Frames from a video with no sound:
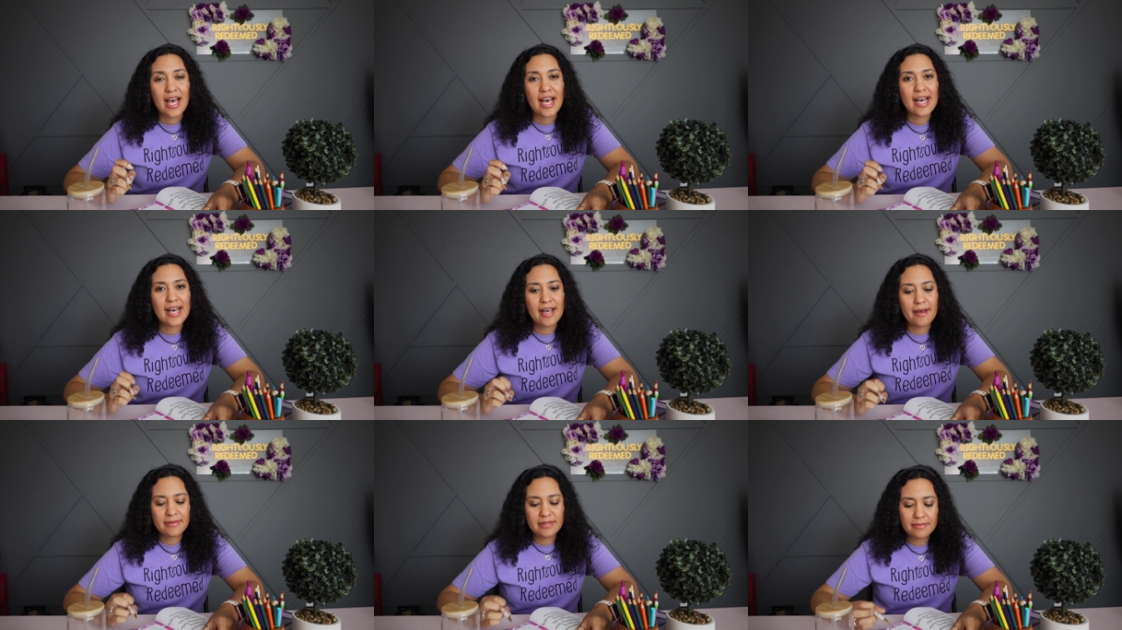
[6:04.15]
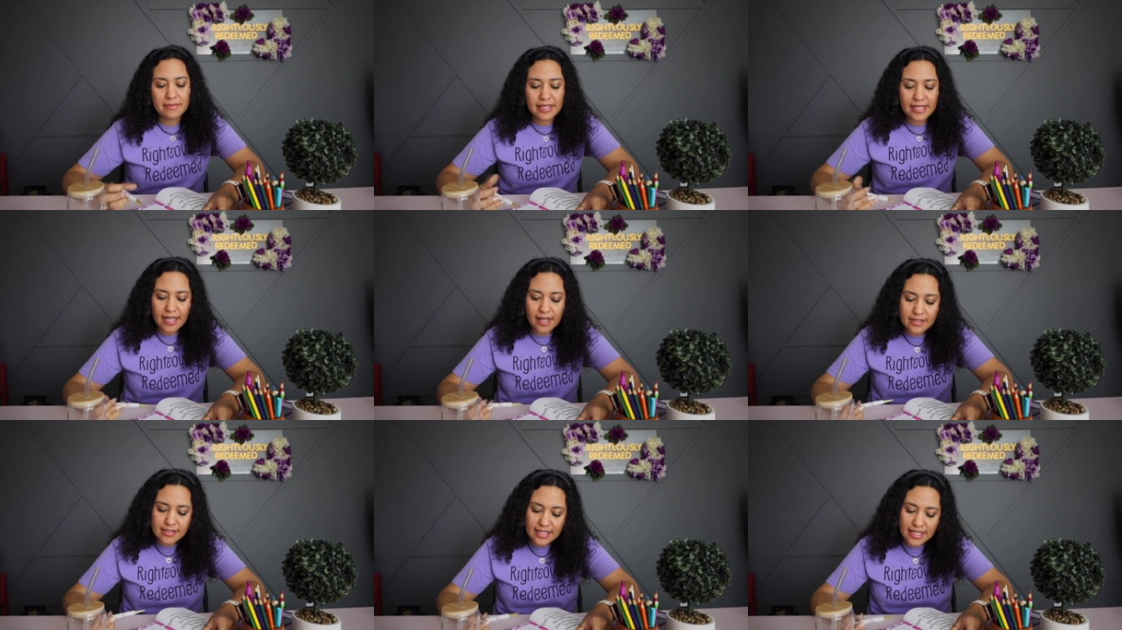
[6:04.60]
Um, something
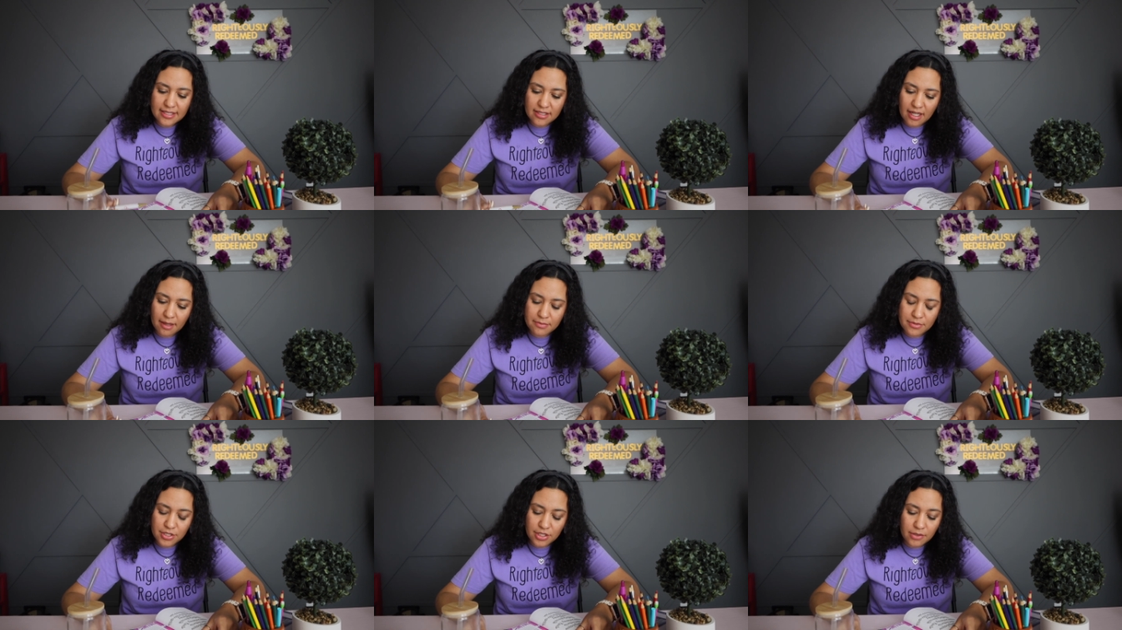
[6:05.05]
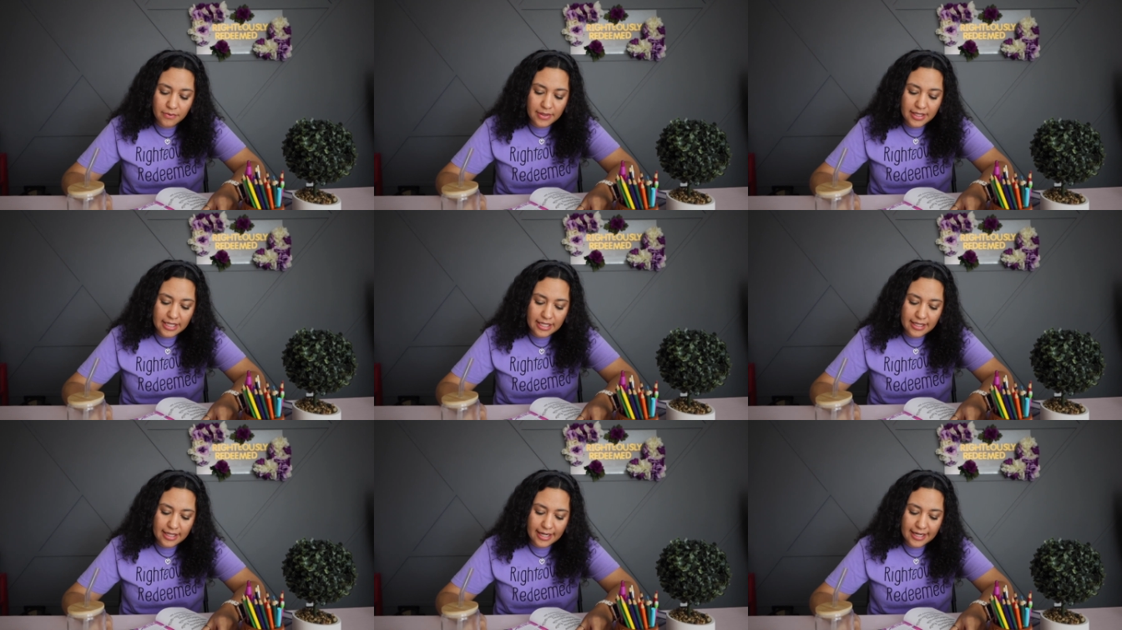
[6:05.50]
else I stopped
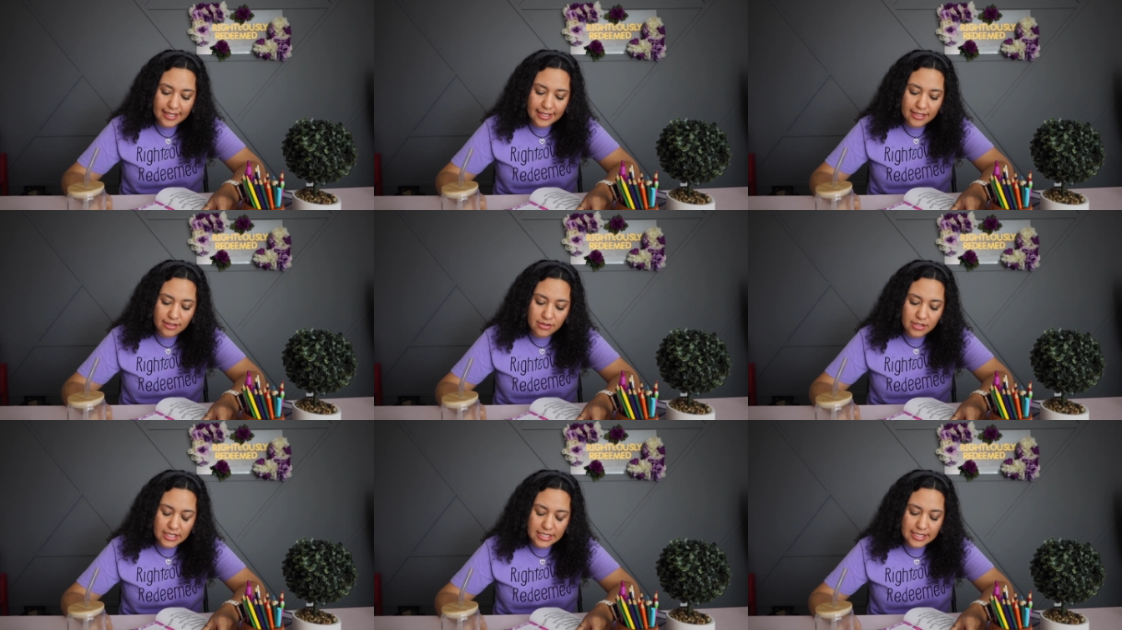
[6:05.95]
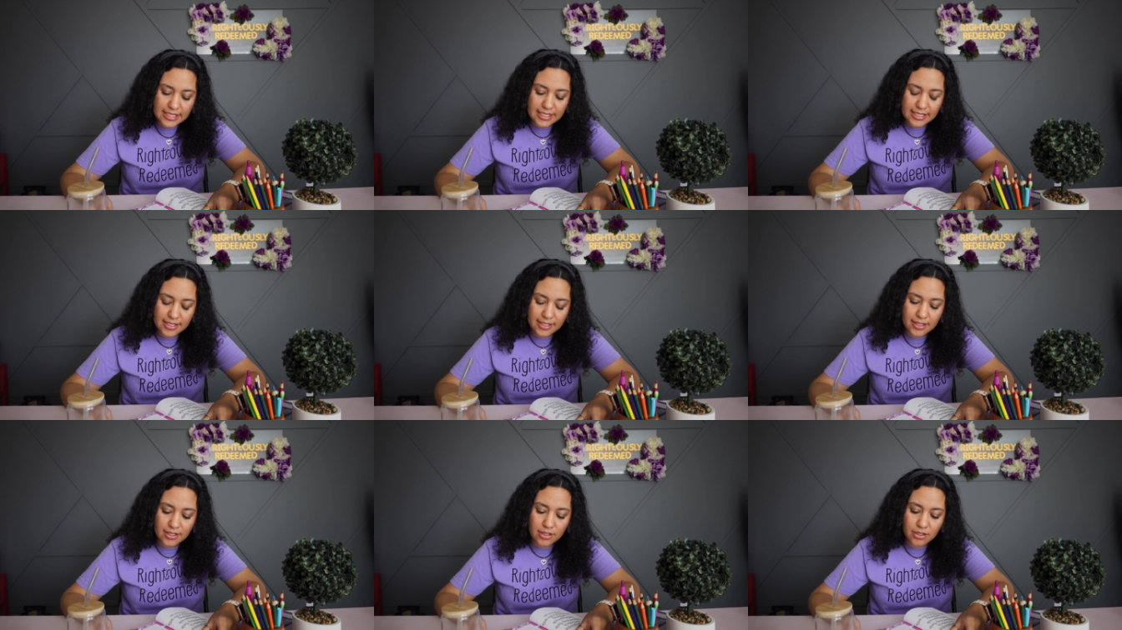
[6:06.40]
doing that I used to
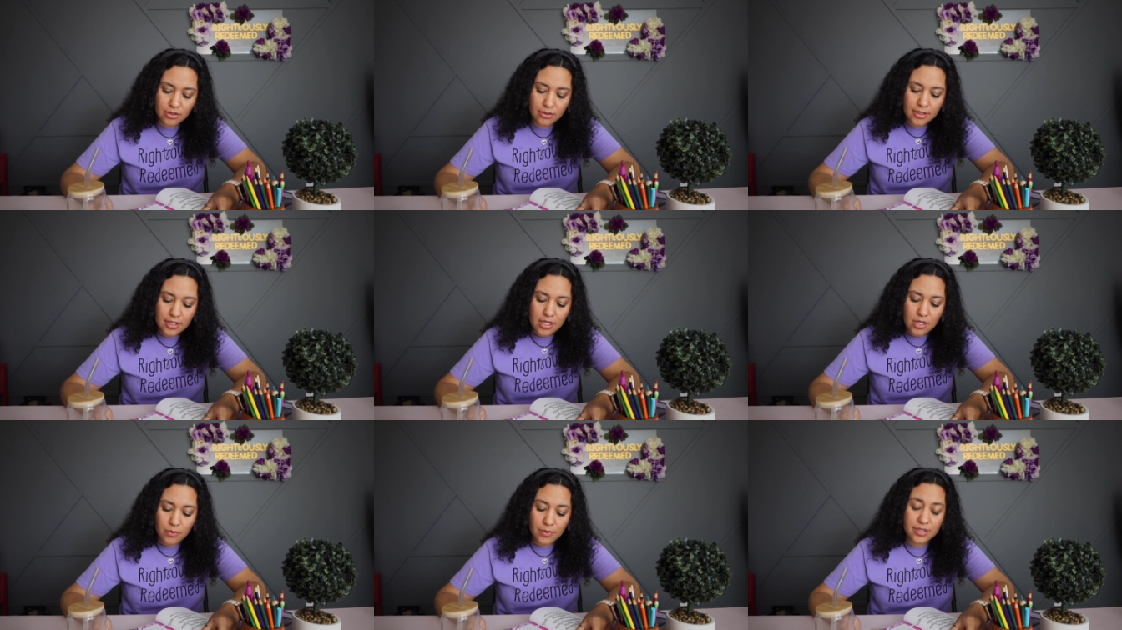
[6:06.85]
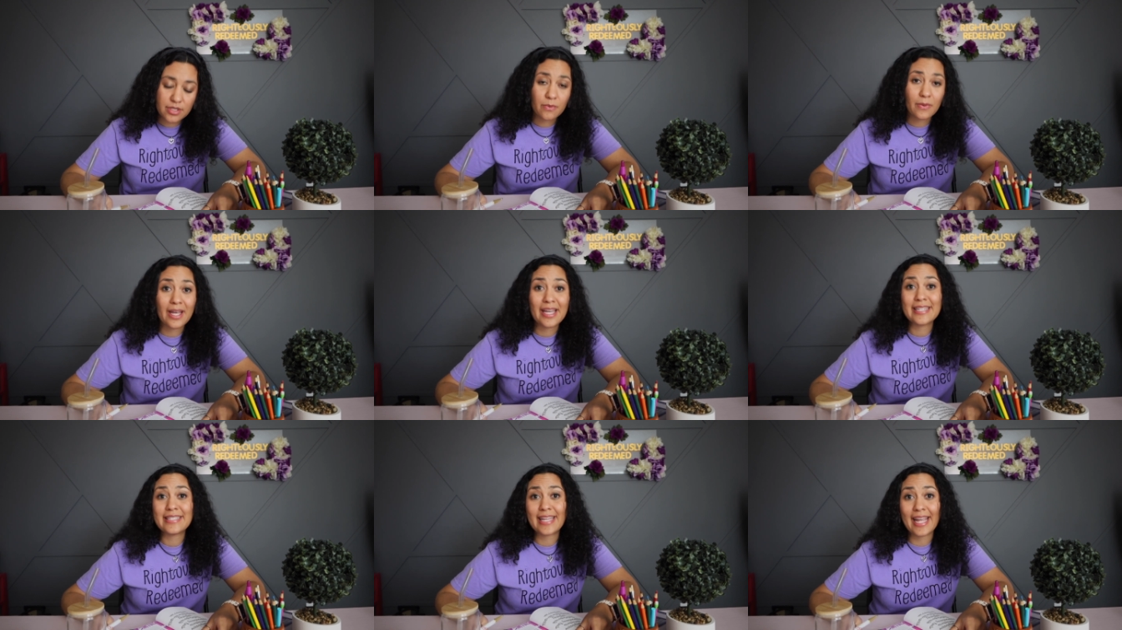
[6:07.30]
do was the
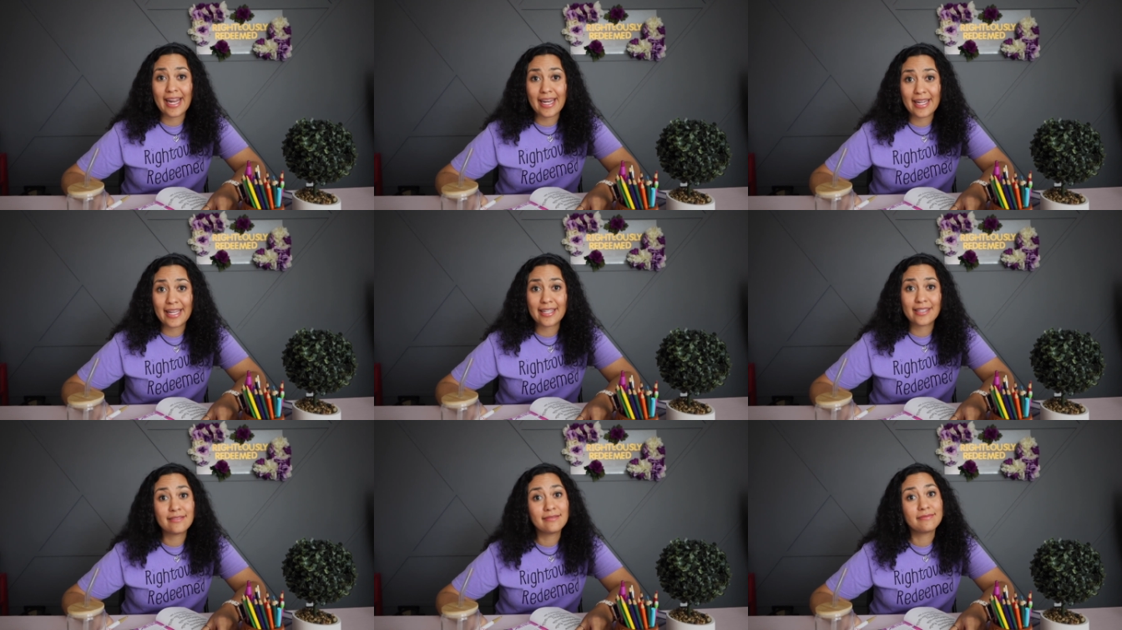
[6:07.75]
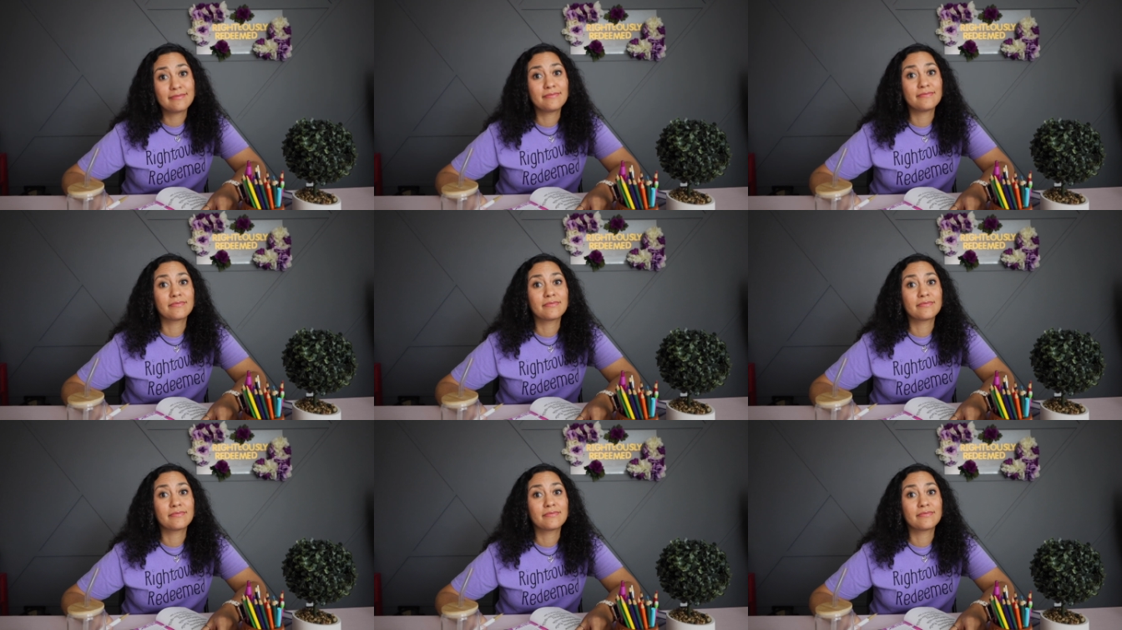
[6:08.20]
way I dated.